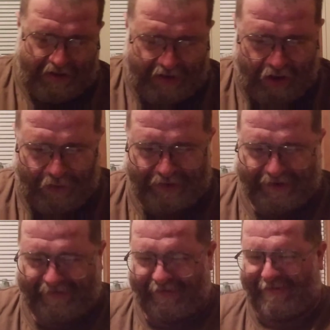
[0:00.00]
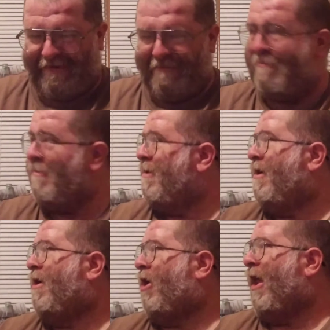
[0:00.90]
Oh, and this is
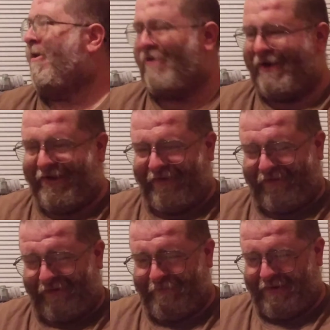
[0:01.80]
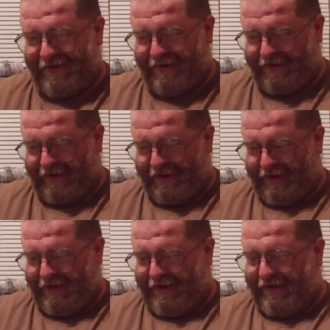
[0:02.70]
Hilarious.
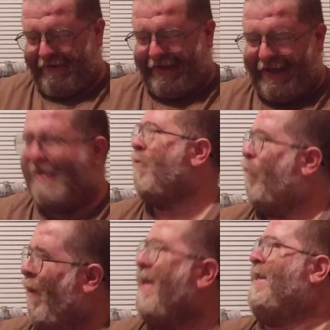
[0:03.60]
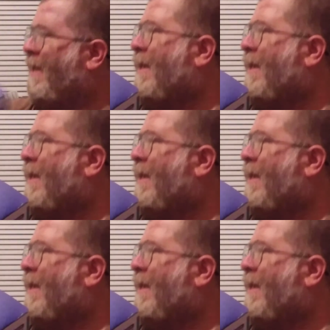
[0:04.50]
Teeth whitening